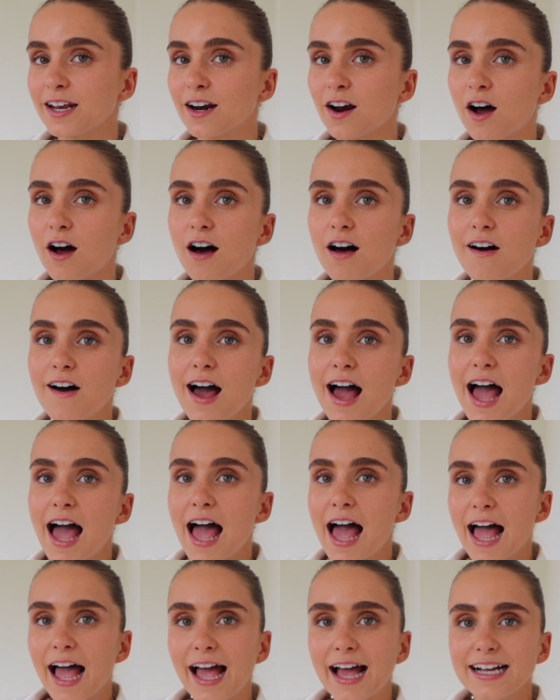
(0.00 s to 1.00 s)
it all,
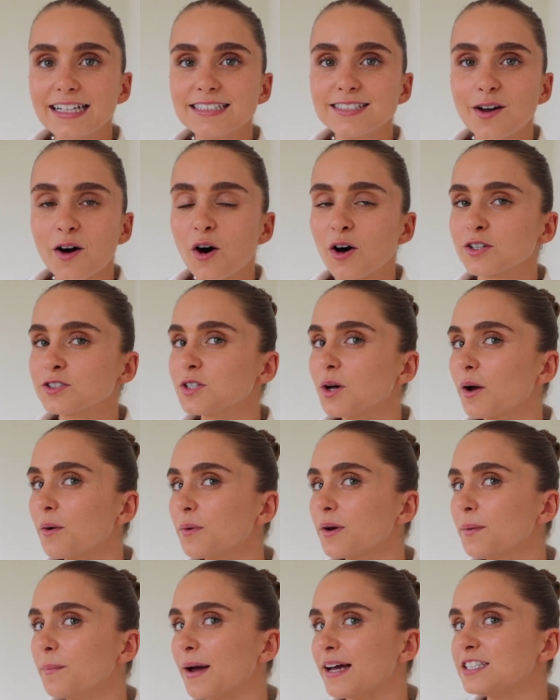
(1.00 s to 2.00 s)
and also I
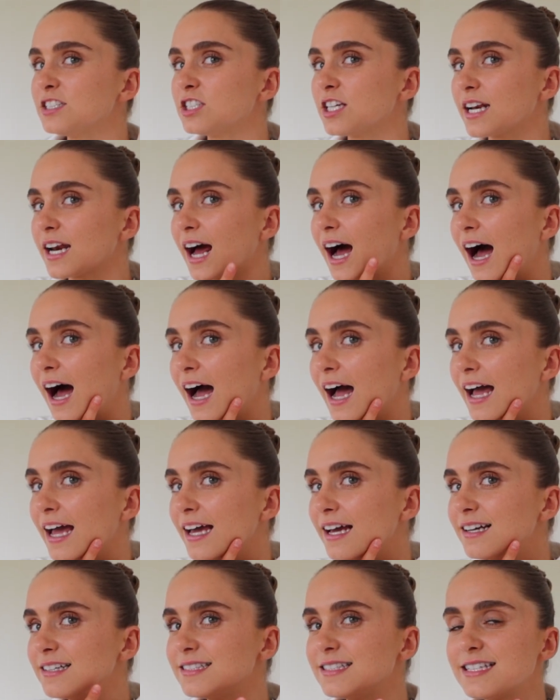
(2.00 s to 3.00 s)
wanna mention,
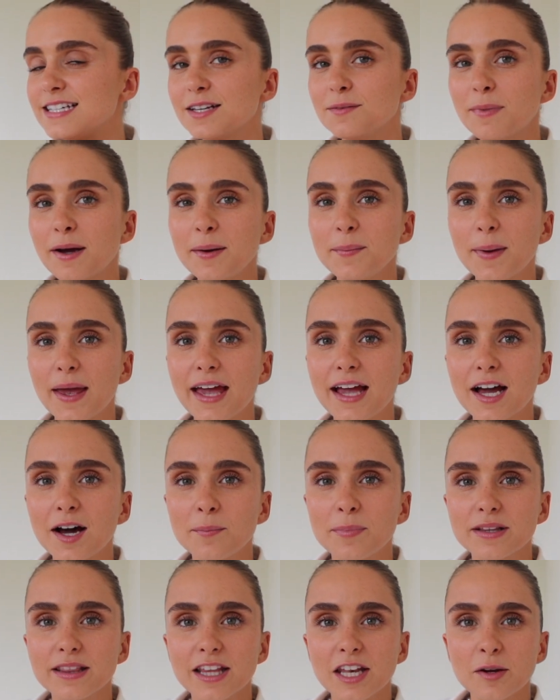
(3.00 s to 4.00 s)
I did my
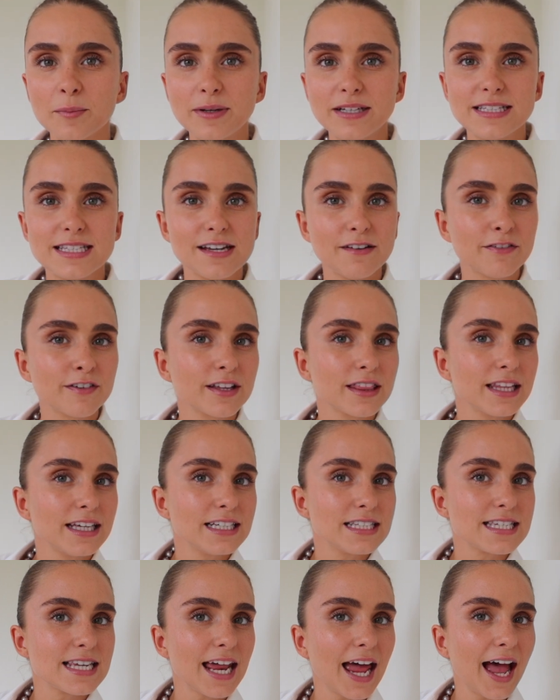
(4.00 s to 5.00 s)
makeup a little bit
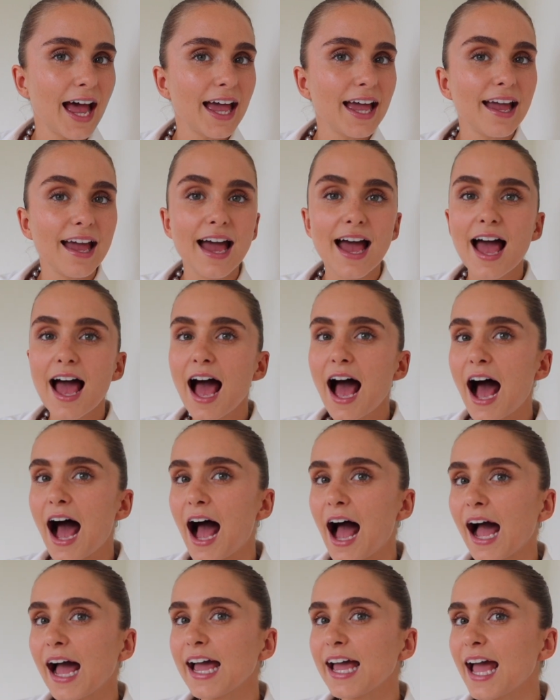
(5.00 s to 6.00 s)
differently today.
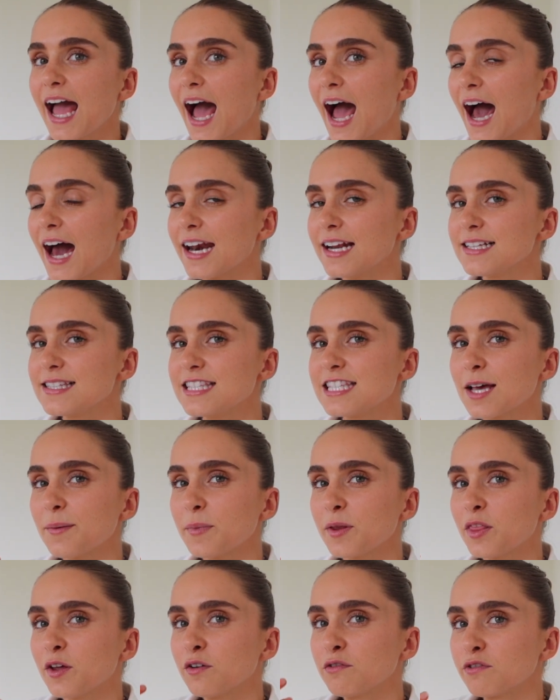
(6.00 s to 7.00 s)
I added some
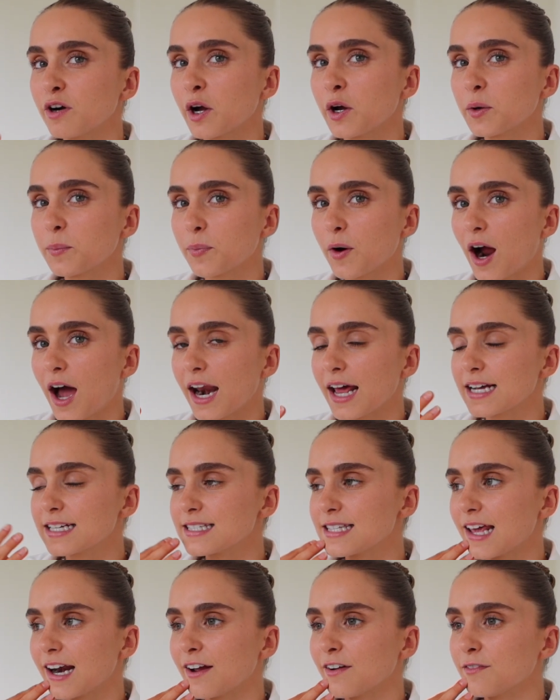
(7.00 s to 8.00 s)
of the Rhode
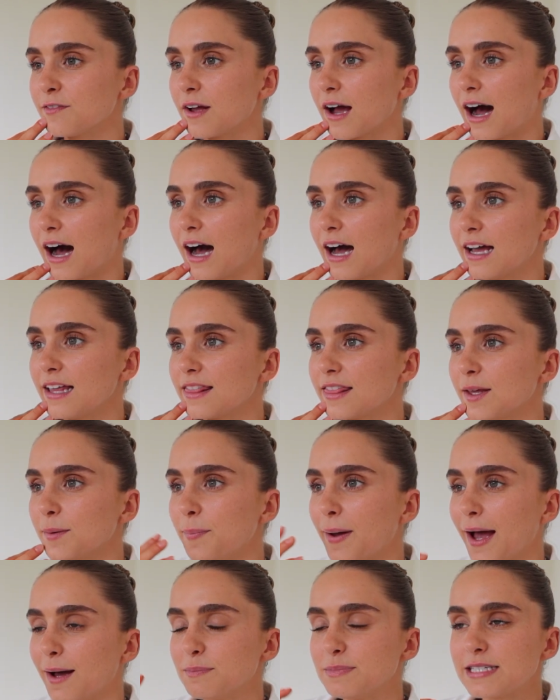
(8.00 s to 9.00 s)
products that I got, the
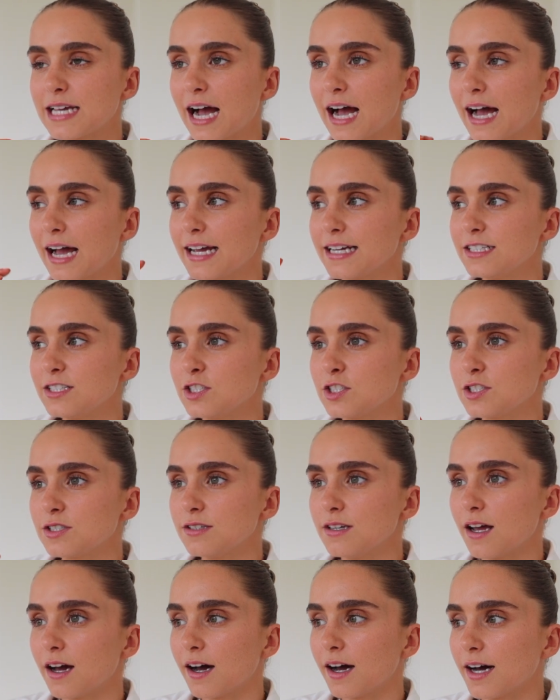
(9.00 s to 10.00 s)
peptide
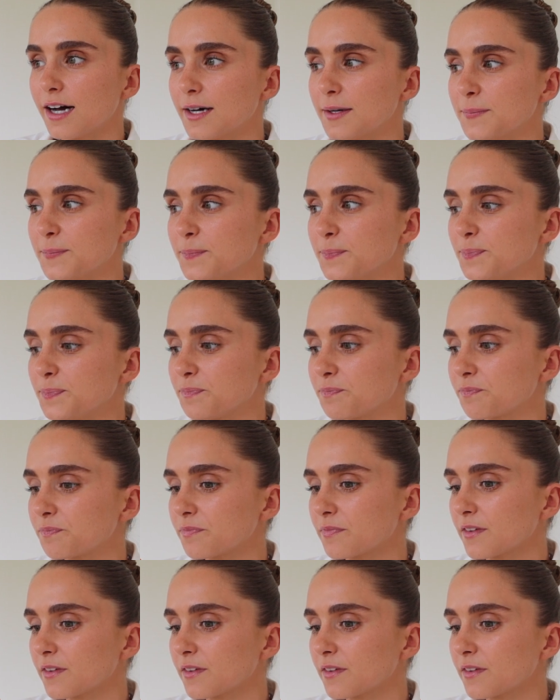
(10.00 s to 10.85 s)
um,